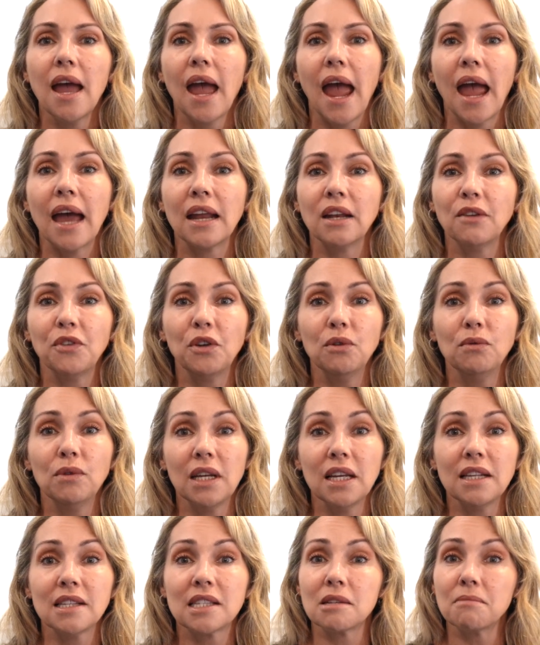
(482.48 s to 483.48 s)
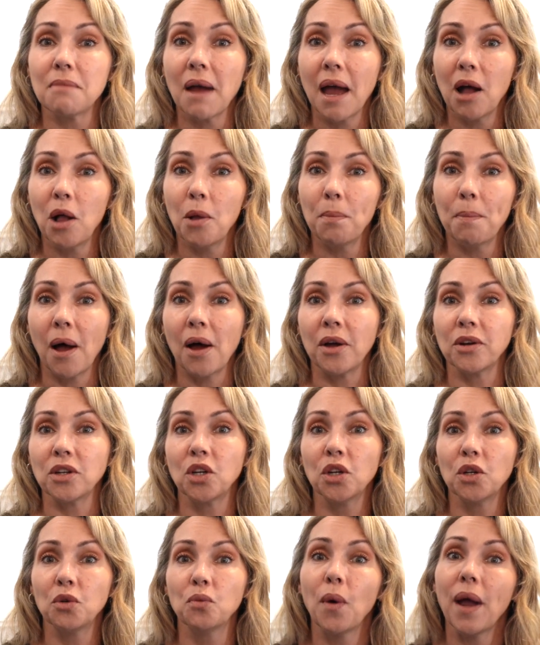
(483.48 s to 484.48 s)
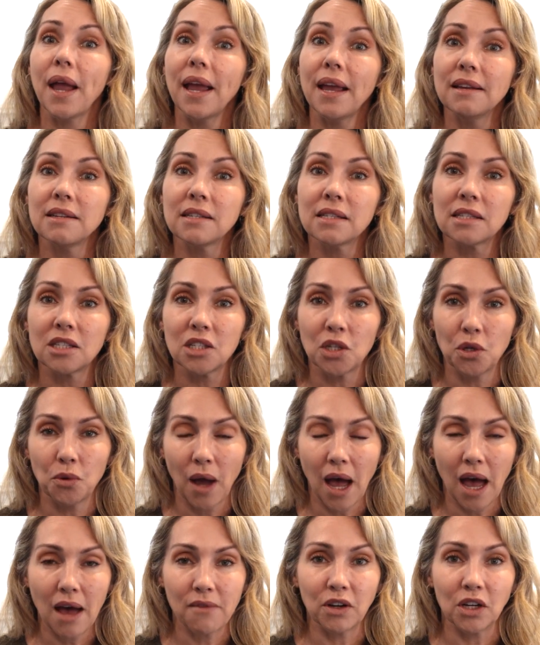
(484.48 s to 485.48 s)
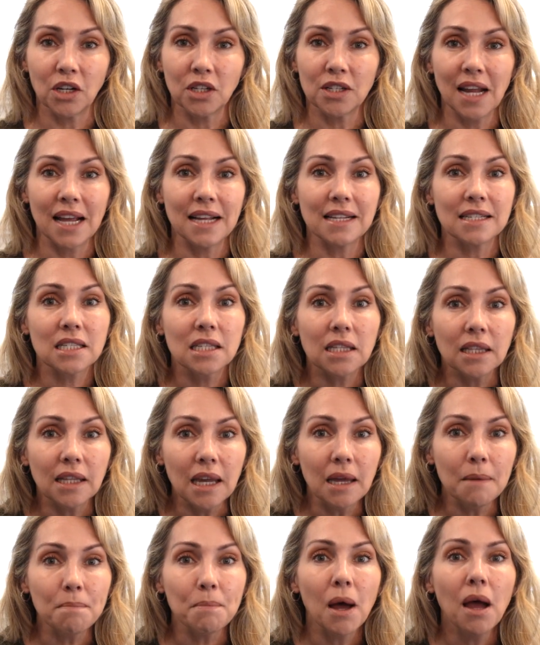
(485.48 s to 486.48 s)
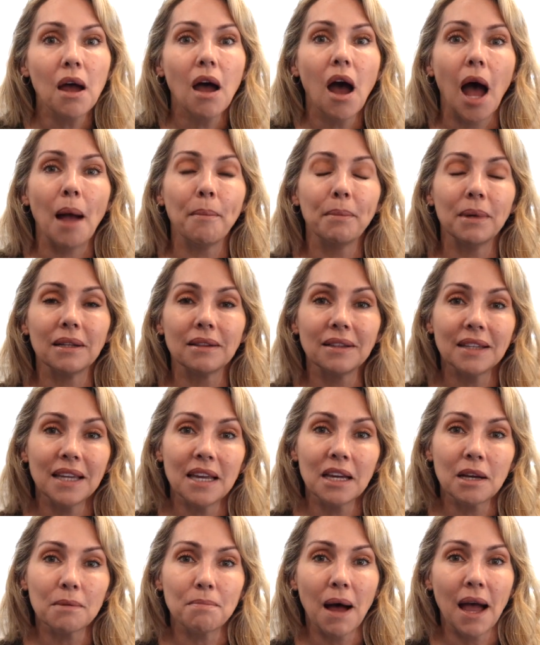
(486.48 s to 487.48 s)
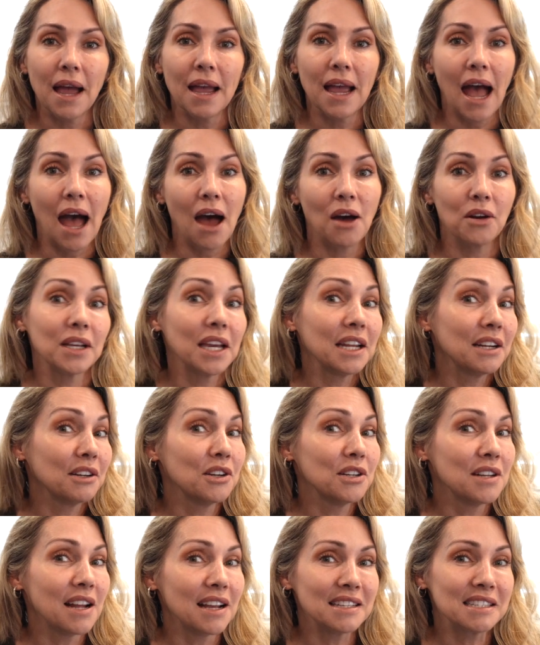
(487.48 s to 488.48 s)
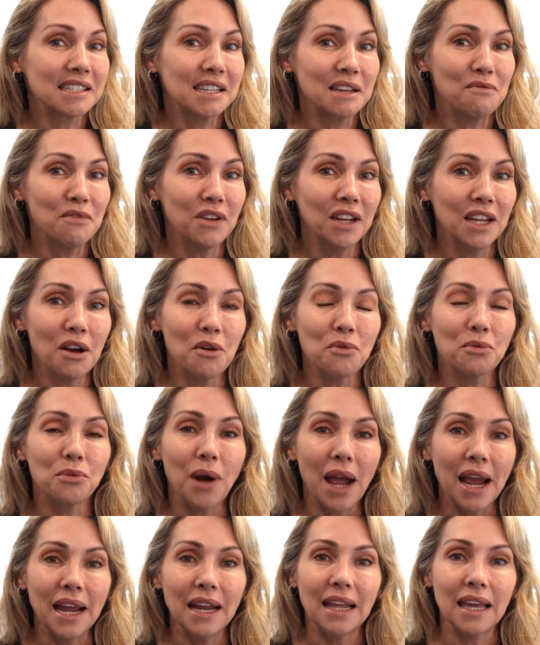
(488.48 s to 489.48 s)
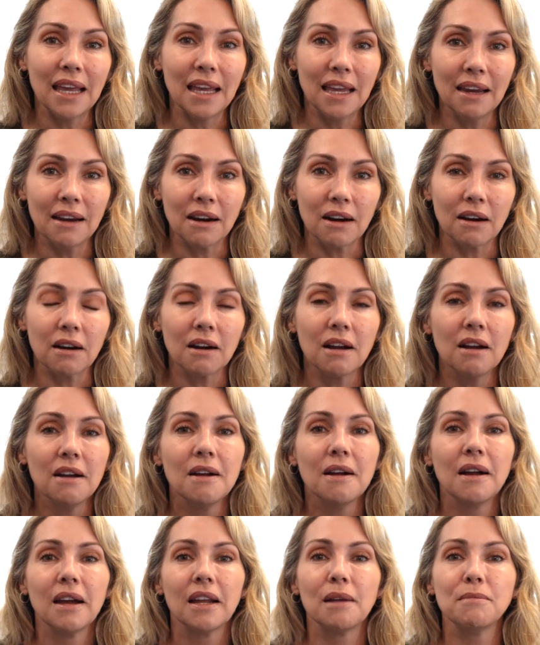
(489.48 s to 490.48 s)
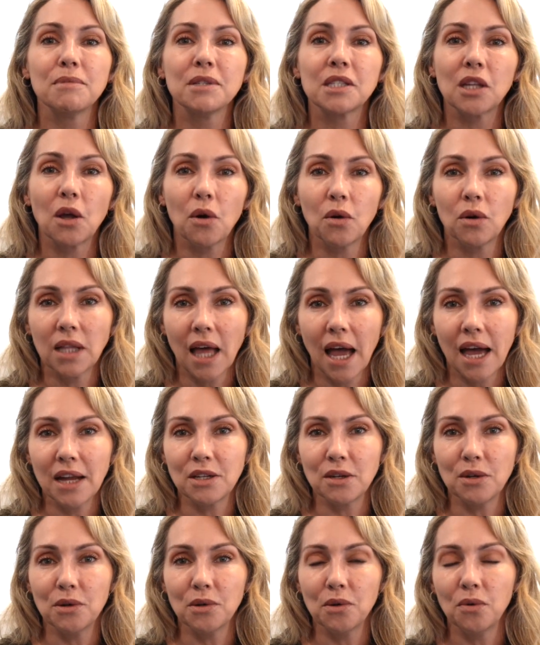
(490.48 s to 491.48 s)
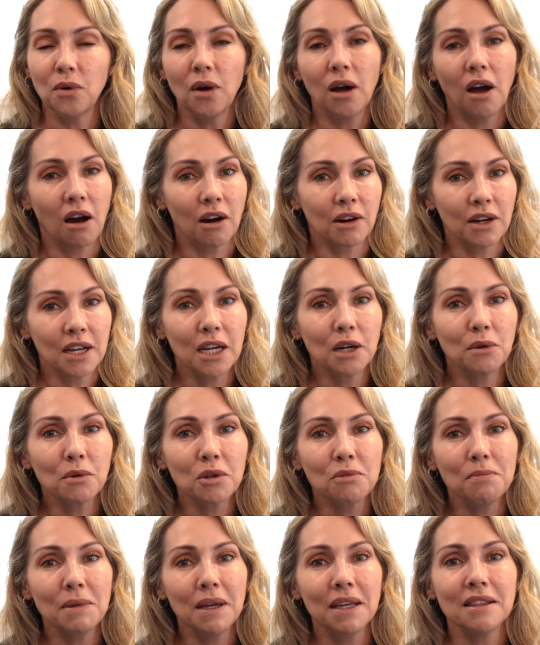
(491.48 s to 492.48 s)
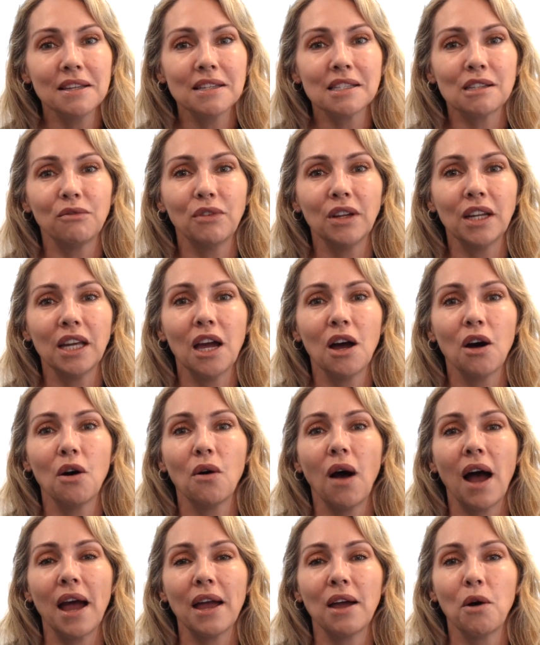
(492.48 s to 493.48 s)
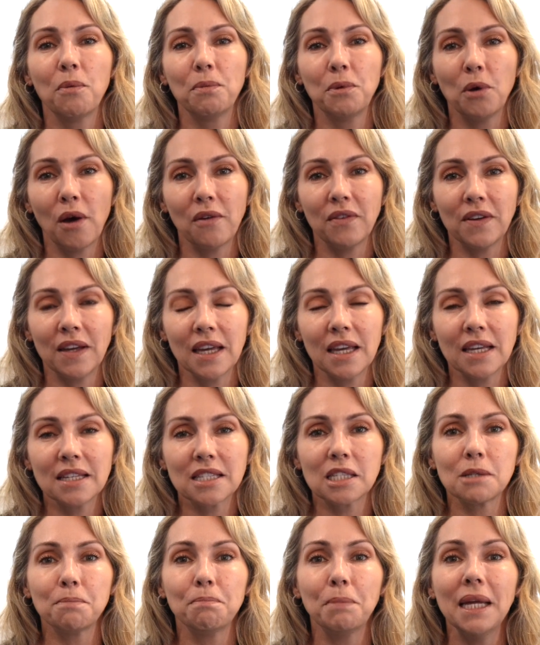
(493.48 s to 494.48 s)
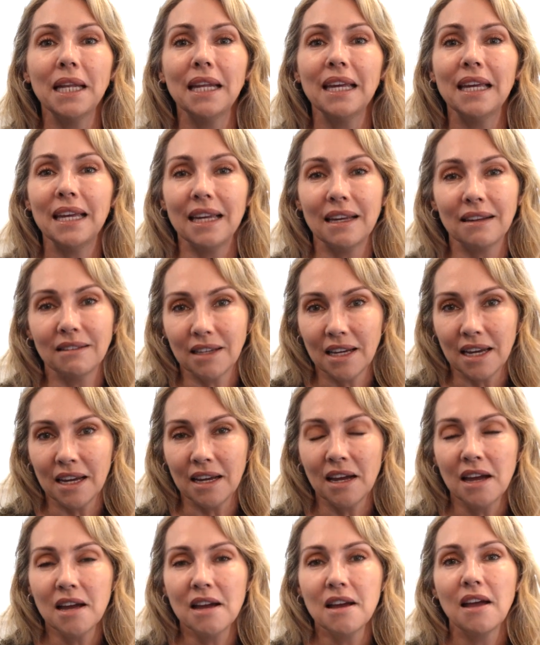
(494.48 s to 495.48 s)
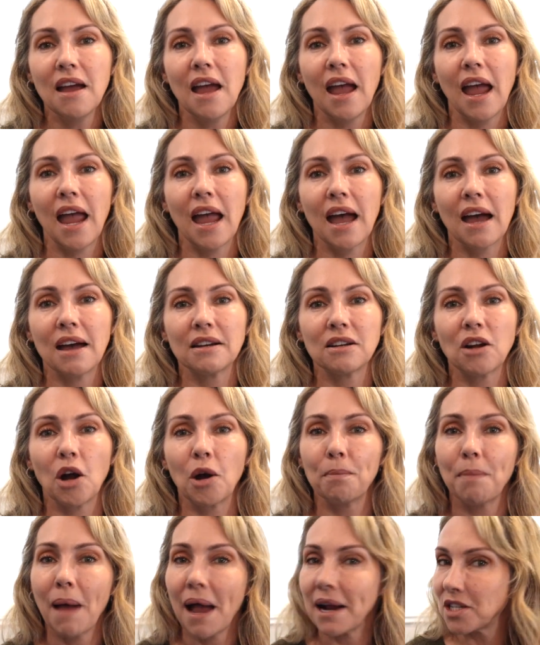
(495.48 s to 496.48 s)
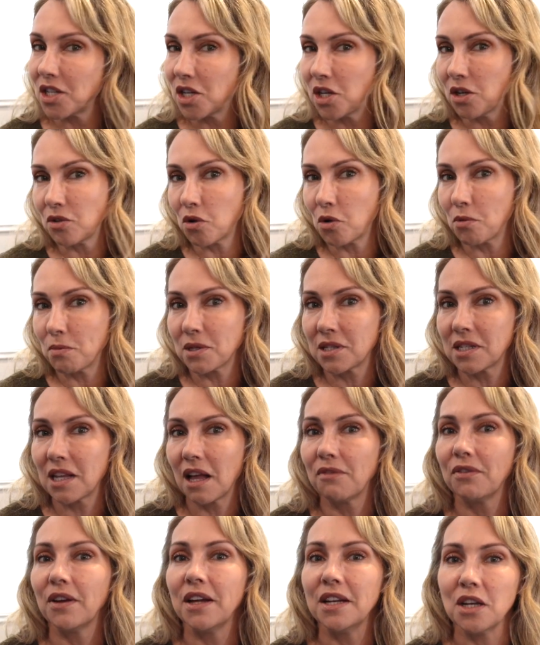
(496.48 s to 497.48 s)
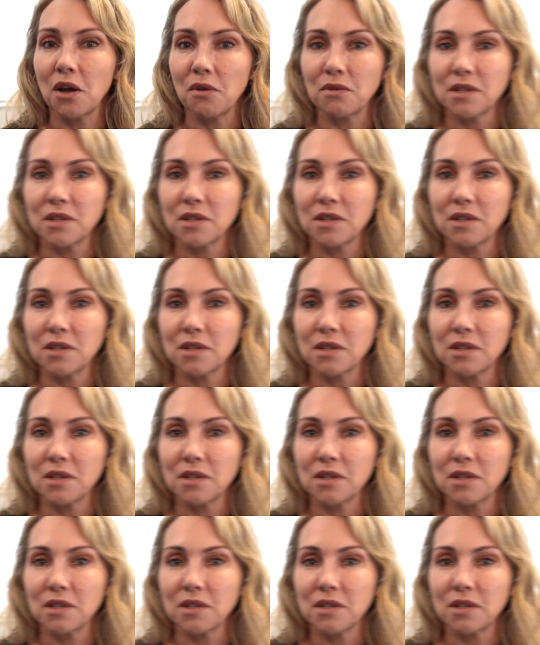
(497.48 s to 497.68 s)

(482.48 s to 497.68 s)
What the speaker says: and if you need some help on good ways to have a good night's sleep, I'm gonna link my How to Get a Good Night's Sleep video right here. And I'm so glad you are here with me in this video. I hope you have a speedy healing and are back to your normal self in no